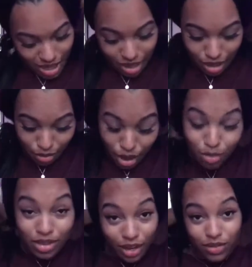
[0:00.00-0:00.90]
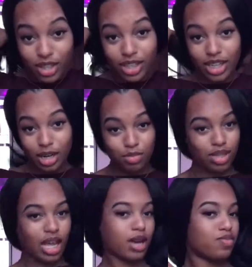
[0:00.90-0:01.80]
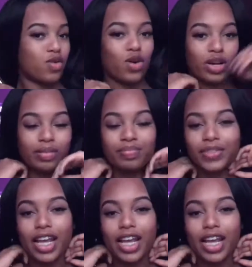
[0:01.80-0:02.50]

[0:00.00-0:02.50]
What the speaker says: And I'm definitely gonna be like more